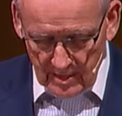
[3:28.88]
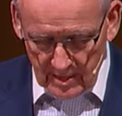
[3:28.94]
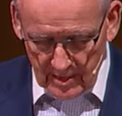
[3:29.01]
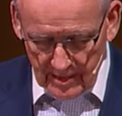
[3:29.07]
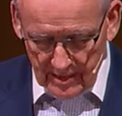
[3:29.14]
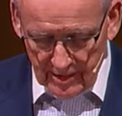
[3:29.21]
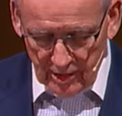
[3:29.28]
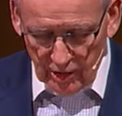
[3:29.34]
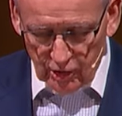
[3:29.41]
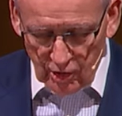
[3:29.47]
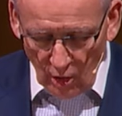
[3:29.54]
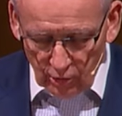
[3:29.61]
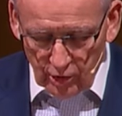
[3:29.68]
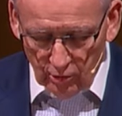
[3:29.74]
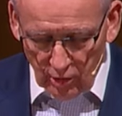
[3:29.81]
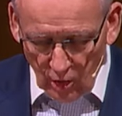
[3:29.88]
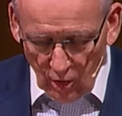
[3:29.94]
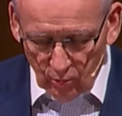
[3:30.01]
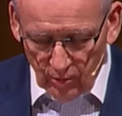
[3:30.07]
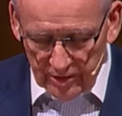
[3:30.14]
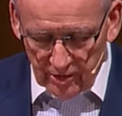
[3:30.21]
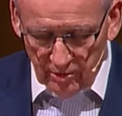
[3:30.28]
Uh, you know you're
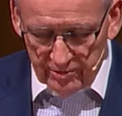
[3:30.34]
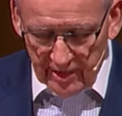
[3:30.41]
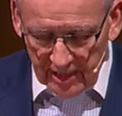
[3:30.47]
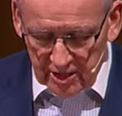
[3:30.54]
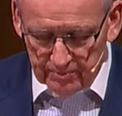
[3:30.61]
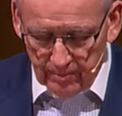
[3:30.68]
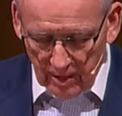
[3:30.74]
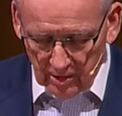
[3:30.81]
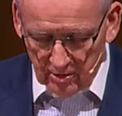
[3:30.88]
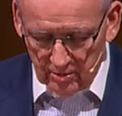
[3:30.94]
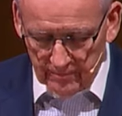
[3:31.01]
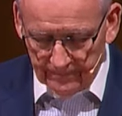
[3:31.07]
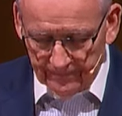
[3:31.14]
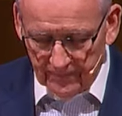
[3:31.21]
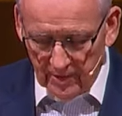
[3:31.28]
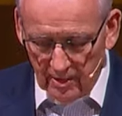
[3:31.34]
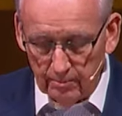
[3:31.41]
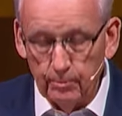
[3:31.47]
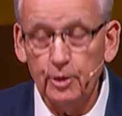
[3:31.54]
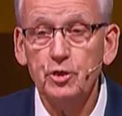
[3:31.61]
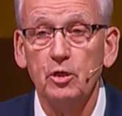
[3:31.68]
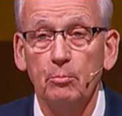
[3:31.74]
old when your knees buckle,
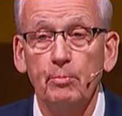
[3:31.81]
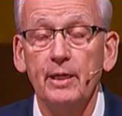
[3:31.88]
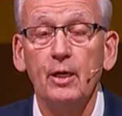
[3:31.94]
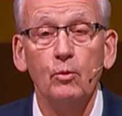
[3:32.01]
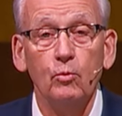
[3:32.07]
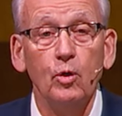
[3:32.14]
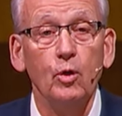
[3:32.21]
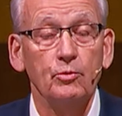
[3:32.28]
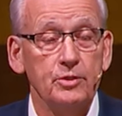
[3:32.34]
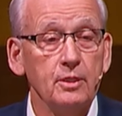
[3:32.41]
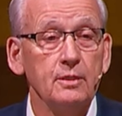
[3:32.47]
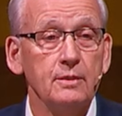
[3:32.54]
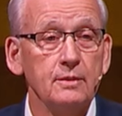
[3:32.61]
but your belt won't.